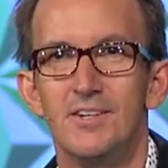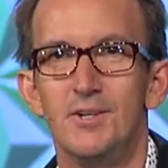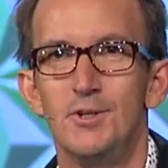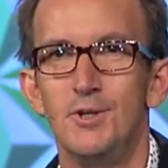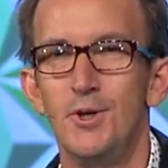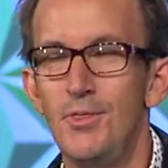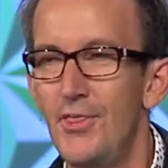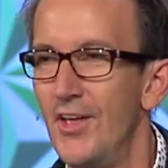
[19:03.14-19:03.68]

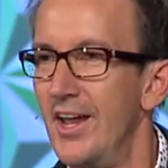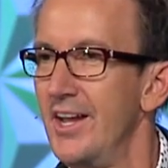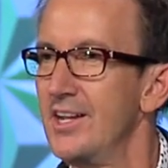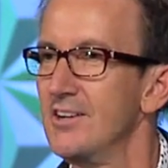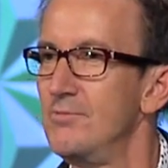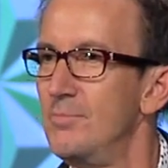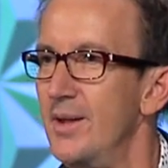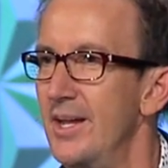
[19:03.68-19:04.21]
you
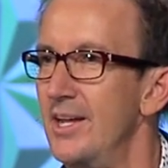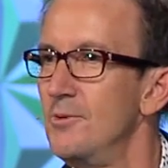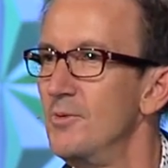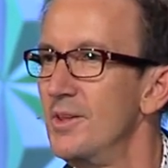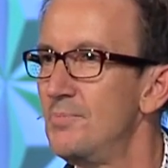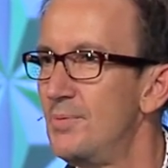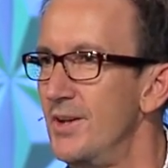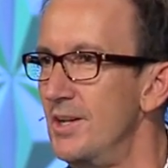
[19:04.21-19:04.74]
think of being
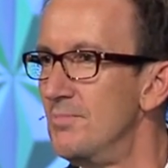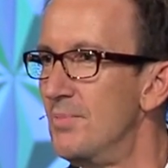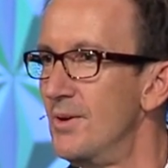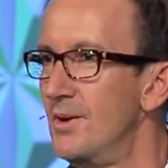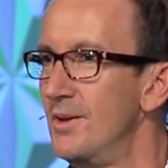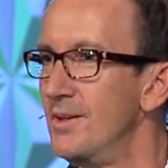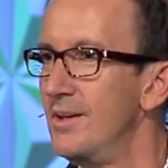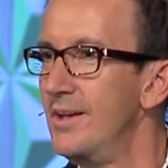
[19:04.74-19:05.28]
with
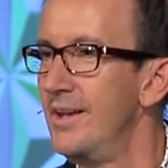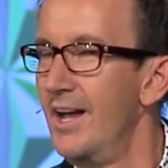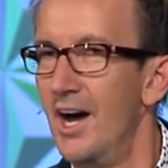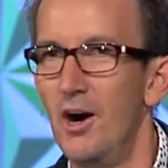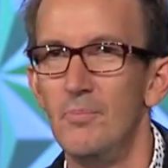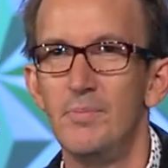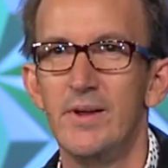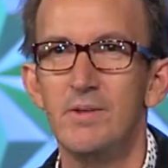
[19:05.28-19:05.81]
people and
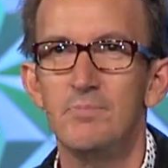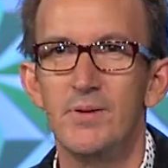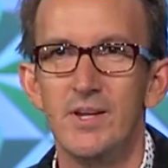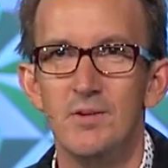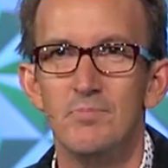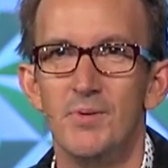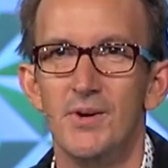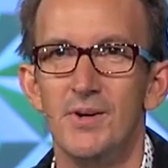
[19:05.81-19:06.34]
helping
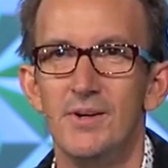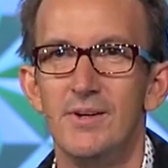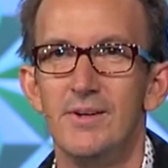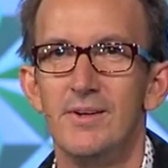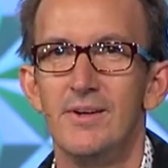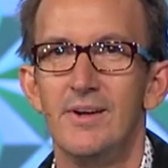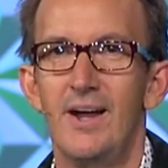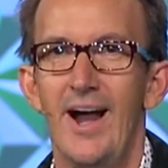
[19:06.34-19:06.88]
people
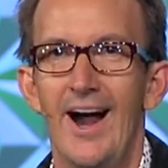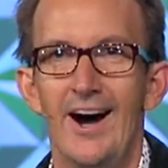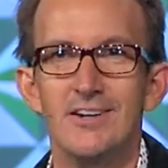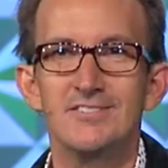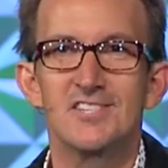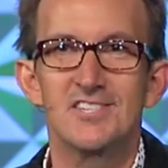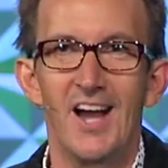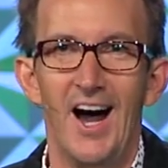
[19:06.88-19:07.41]

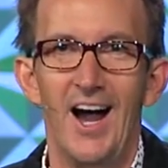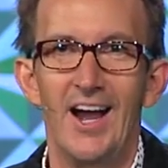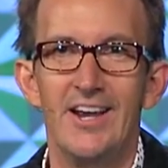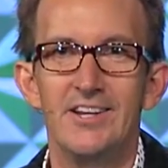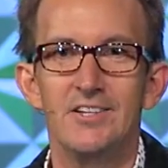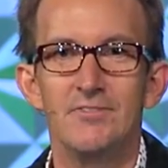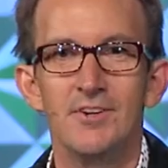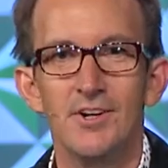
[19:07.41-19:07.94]

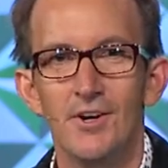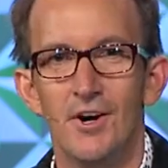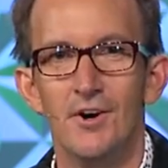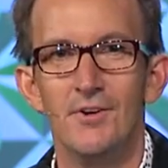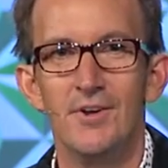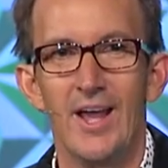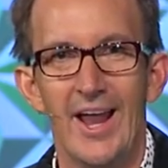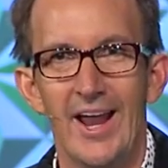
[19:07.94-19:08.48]
outside of your
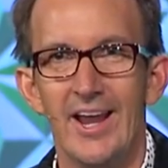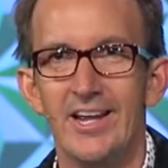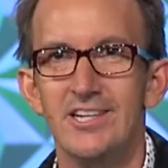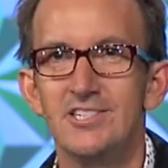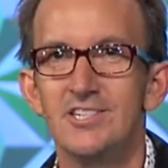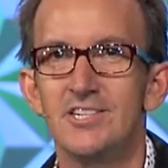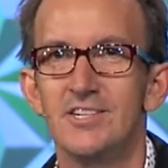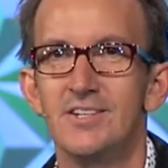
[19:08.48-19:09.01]
own
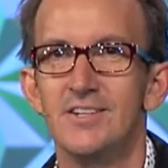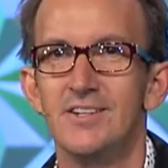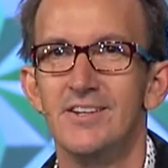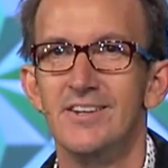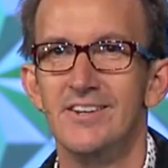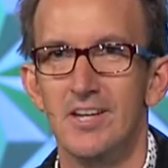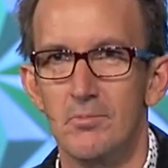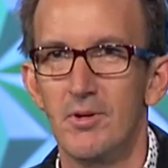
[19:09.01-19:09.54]
age
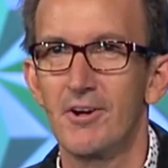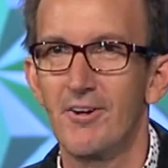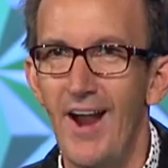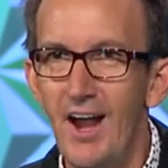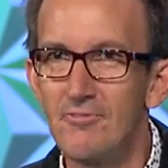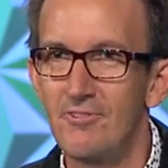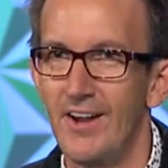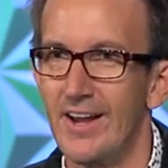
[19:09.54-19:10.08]

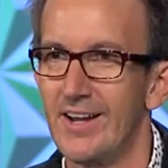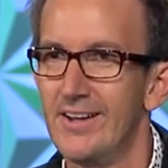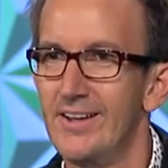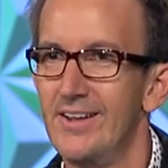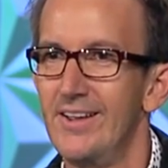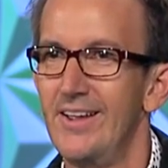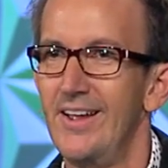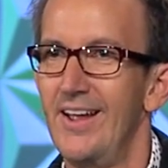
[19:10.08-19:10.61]
demographic.
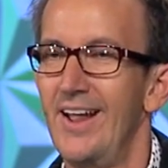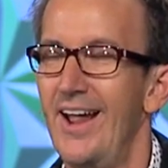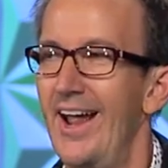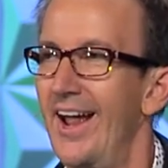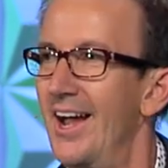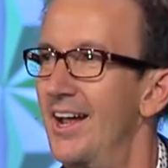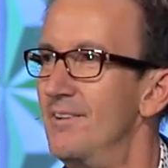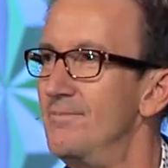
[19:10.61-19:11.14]

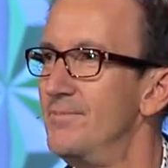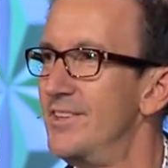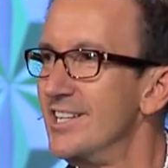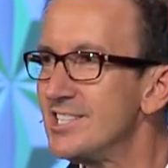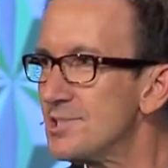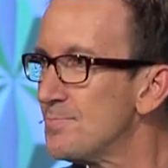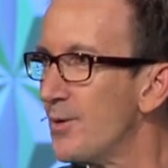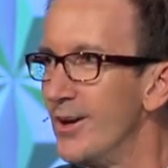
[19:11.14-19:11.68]
And
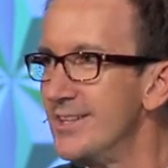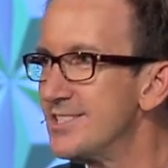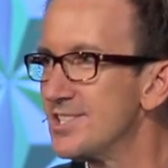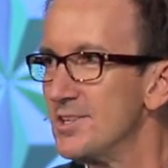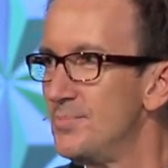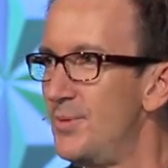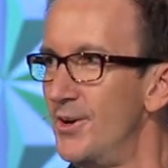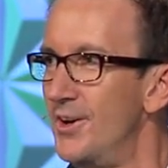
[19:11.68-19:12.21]
this
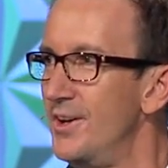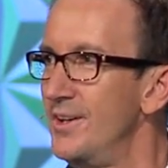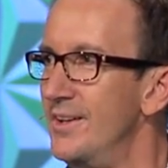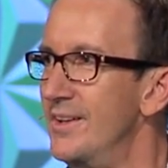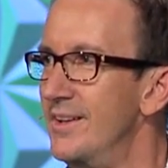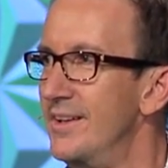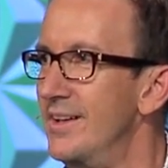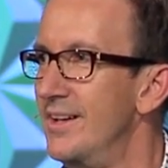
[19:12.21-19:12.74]
principle
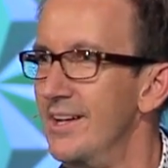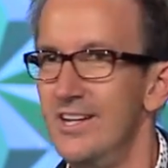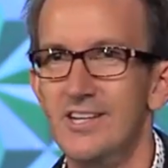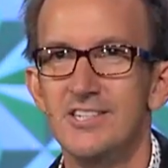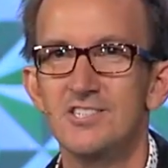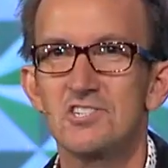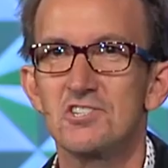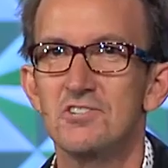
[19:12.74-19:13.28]

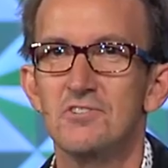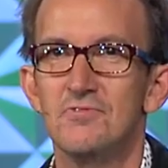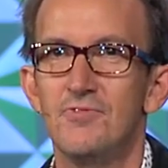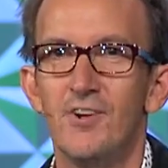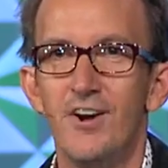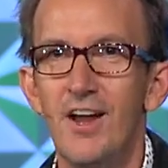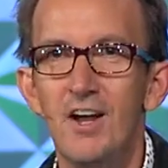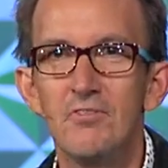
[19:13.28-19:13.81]
is
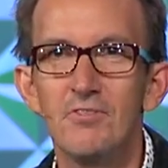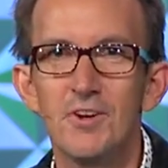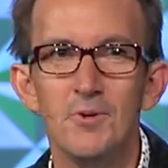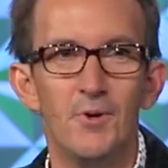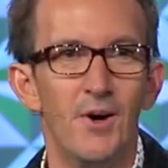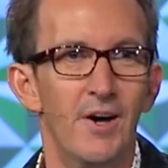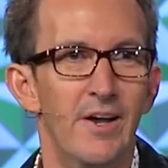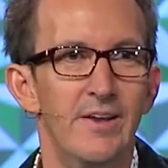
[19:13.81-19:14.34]
for
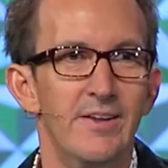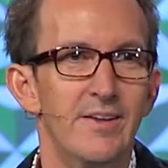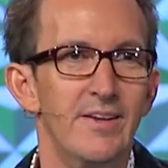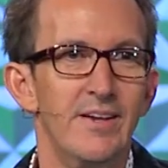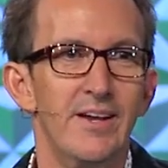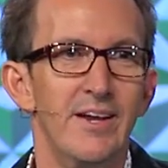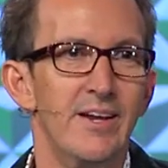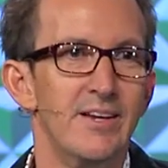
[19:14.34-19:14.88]
everyone.
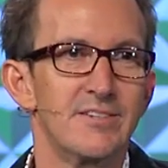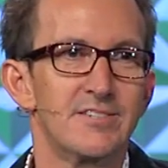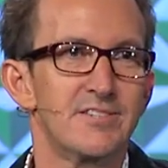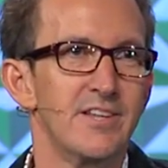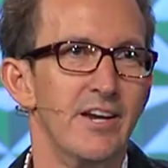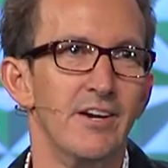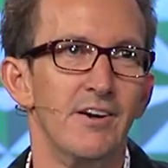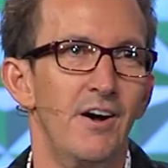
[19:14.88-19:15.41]
It's
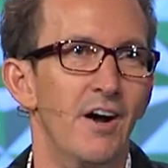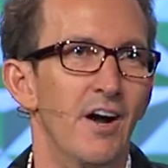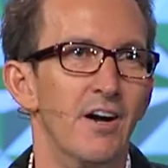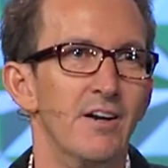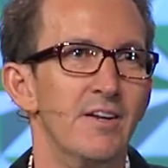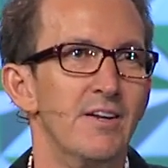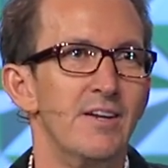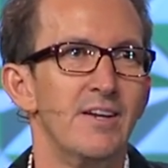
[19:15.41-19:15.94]
there
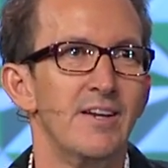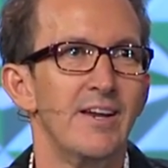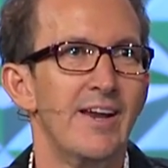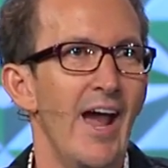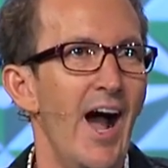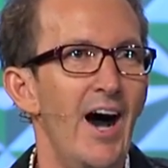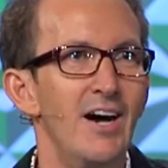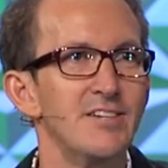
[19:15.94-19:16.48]
are
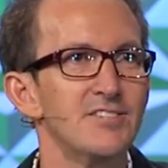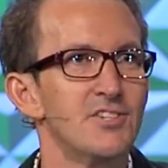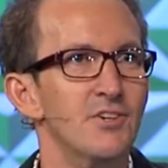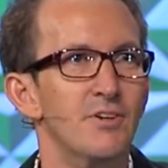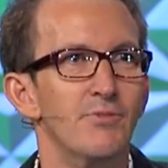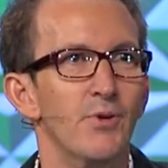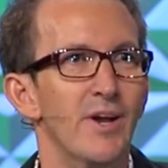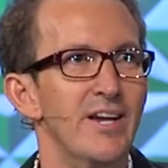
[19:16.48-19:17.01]
gals who
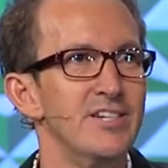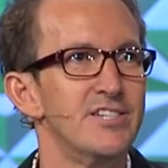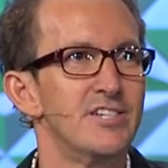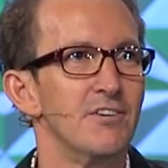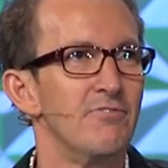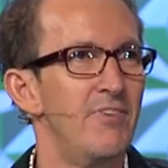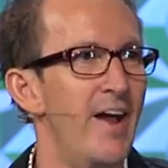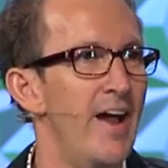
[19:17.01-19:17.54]
have raised
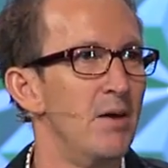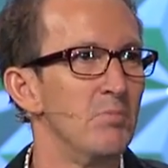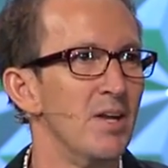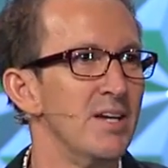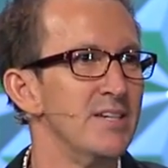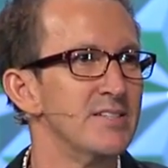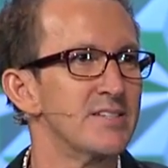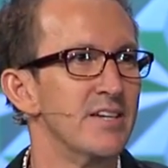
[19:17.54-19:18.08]
your
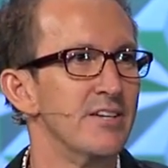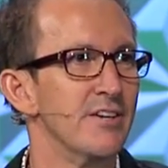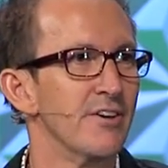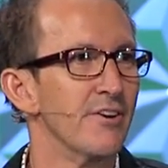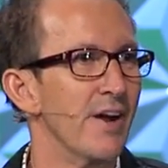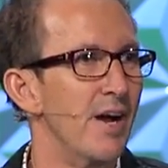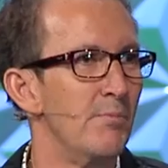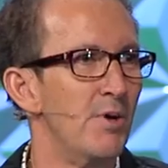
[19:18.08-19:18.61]
families and your
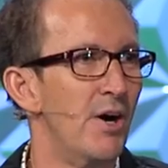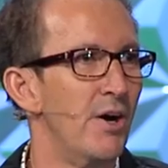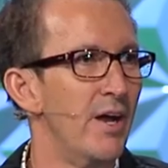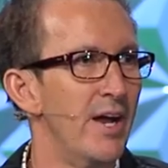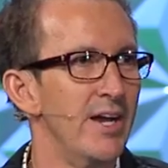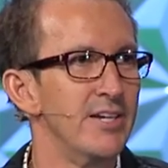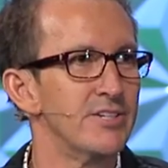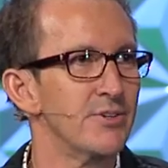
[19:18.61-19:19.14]
grandma
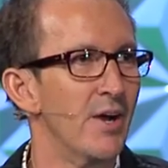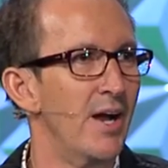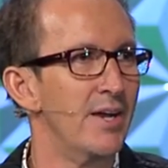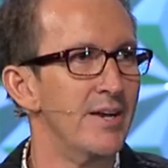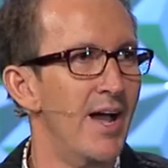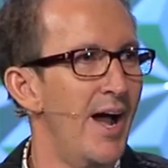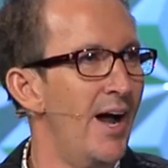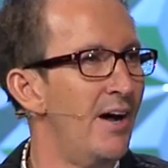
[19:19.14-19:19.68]
age
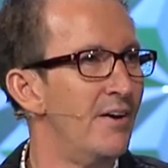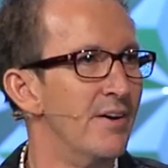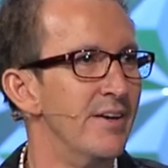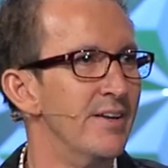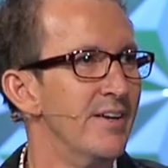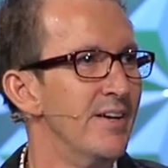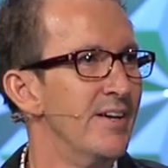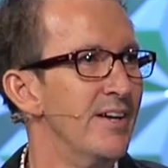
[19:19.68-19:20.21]
right now,
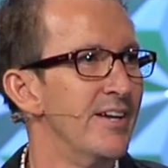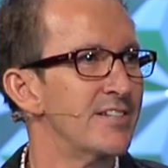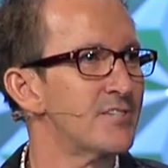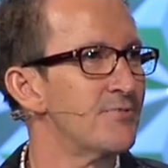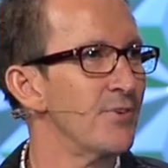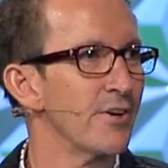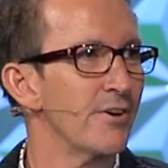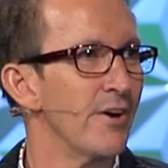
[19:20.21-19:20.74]
and it's
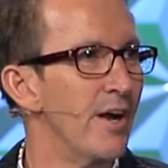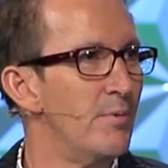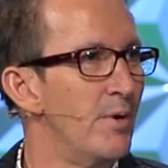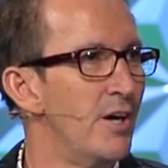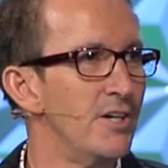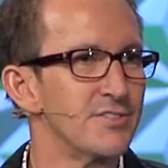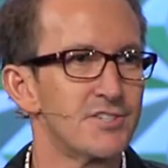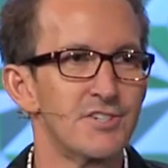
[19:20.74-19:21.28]
for
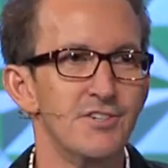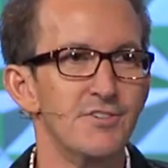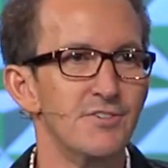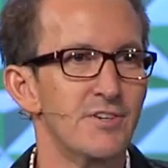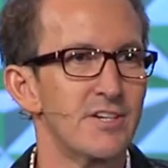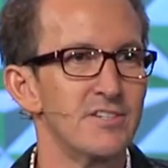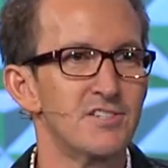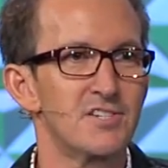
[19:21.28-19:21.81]
grandmas who
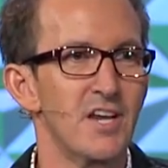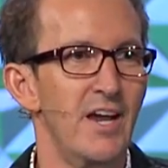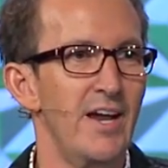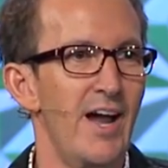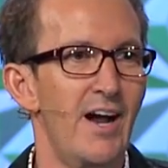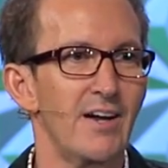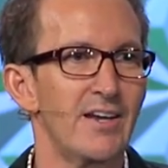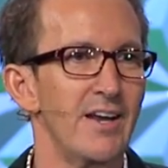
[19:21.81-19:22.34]
can
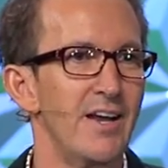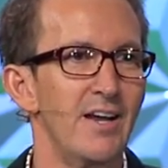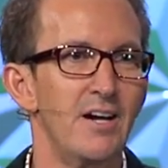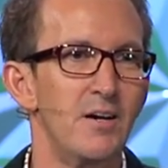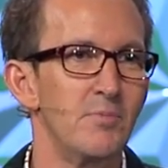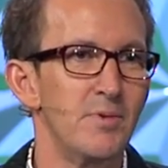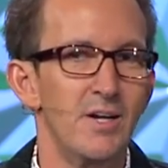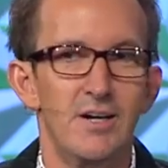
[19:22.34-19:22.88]
say, How can I
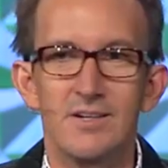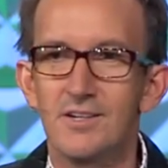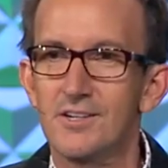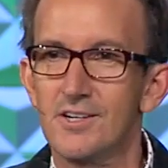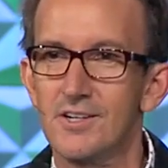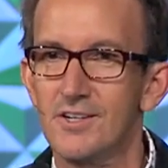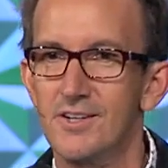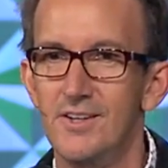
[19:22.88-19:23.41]
help
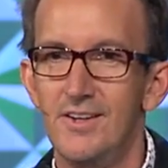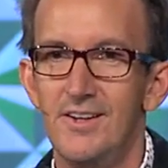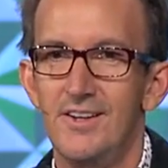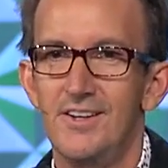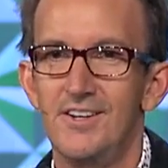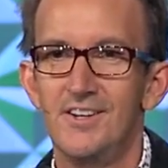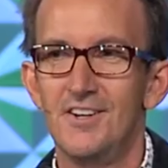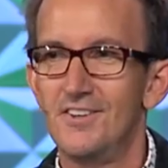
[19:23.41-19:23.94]
younger
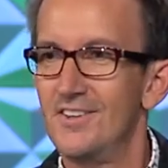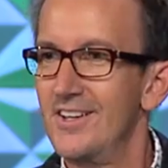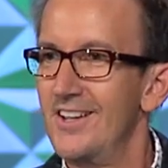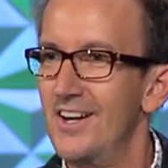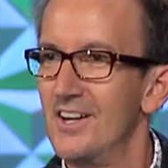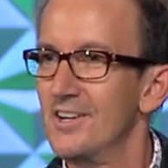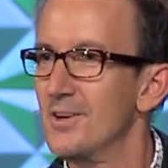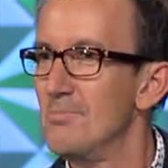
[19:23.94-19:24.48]
you know, the
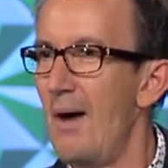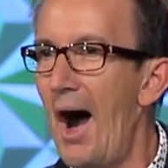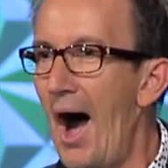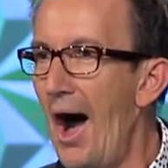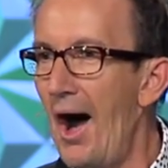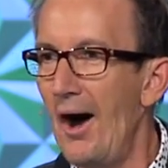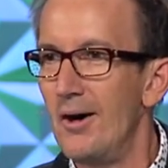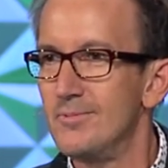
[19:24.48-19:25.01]
younger
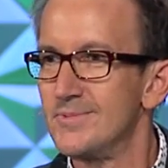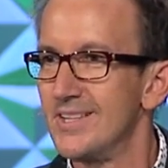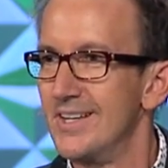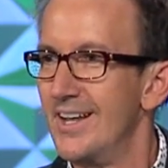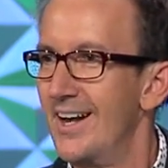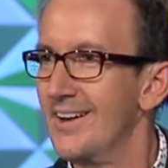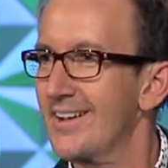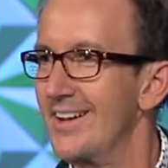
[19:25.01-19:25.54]
moms
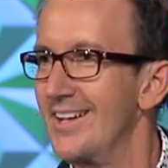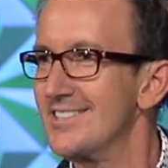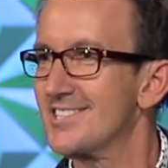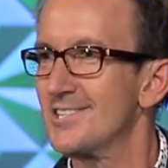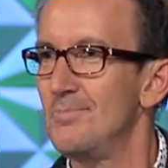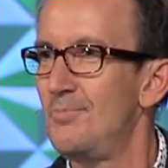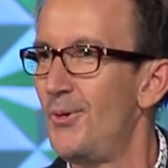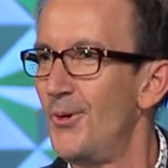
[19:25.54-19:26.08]
and how can I
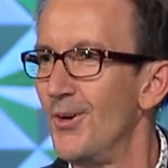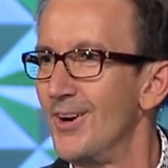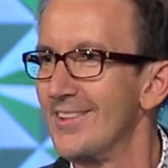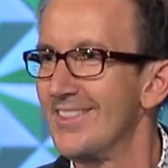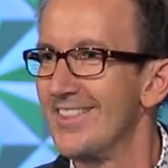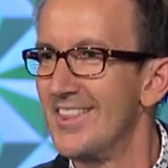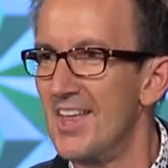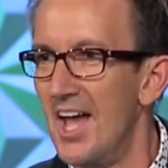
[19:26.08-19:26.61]

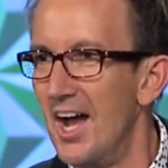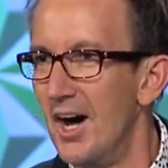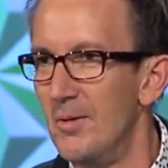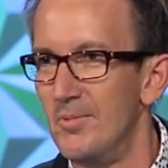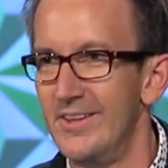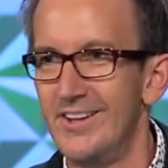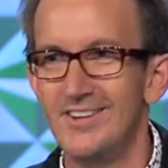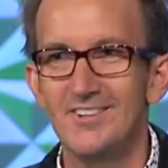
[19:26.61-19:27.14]
support them? And they're